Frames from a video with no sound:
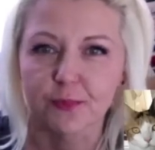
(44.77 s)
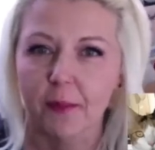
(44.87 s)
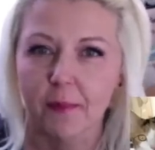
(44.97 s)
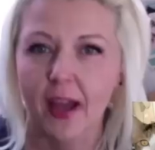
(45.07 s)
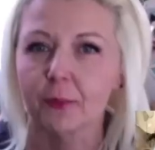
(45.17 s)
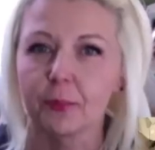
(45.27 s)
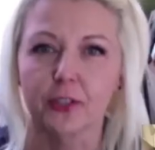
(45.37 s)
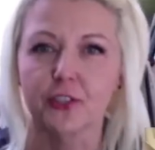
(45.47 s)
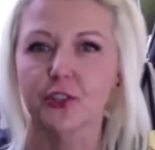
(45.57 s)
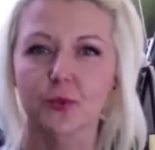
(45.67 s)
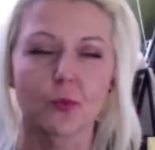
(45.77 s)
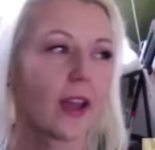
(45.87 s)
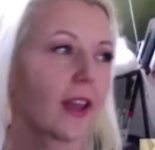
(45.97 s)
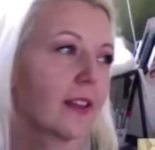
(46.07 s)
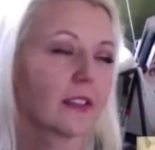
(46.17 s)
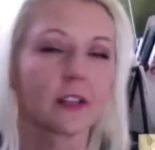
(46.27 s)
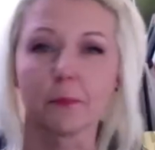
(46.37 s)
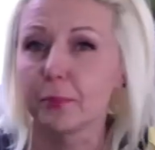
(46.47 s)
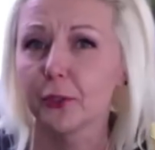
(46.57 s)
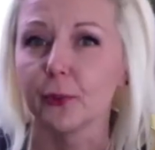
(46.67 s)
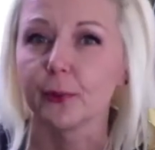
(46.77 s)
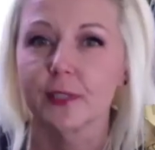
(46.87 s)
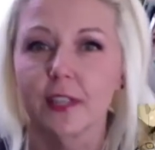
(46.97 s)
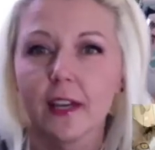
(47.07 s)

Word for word: my MacBook, just went kaput.